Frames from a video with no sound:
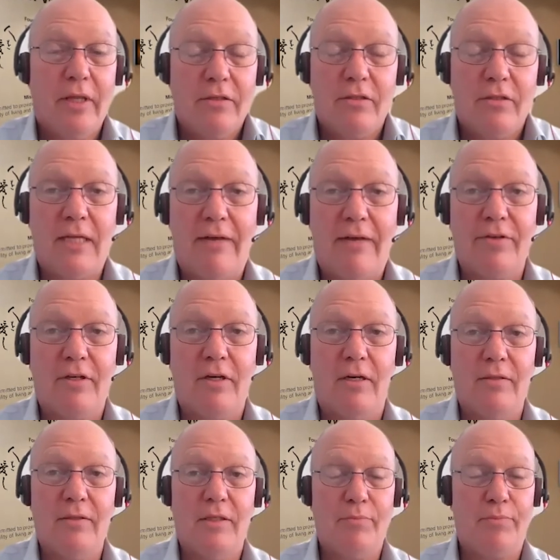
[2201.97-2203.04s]
I just haven't
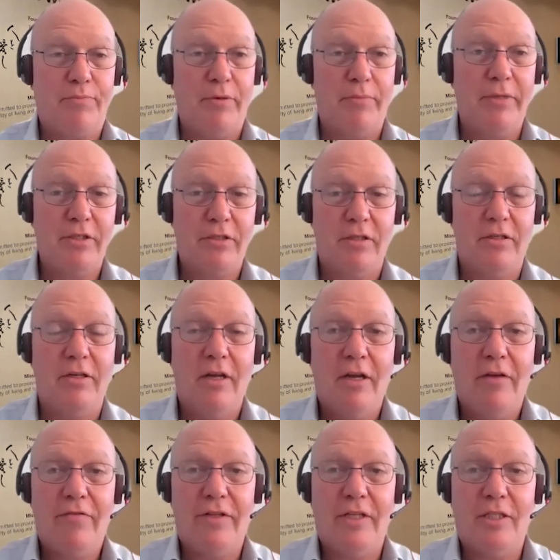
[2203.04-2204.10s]
got permission
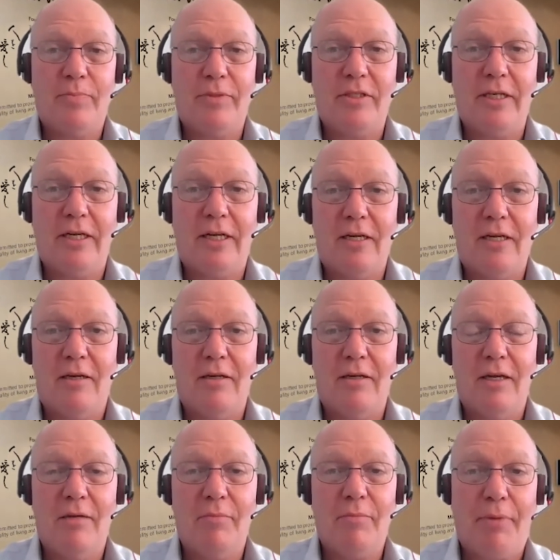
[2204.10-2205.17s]
for this particular
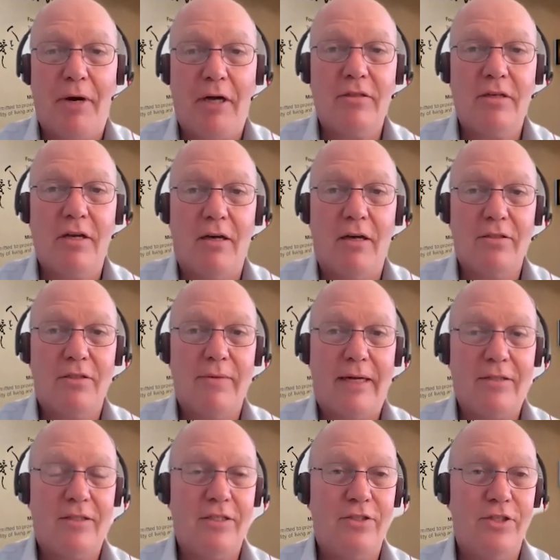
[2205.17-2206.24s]
podcast to
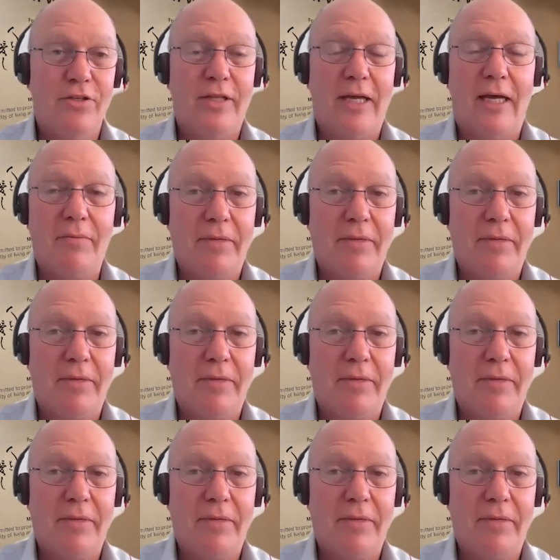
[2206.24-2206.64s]
actually do that.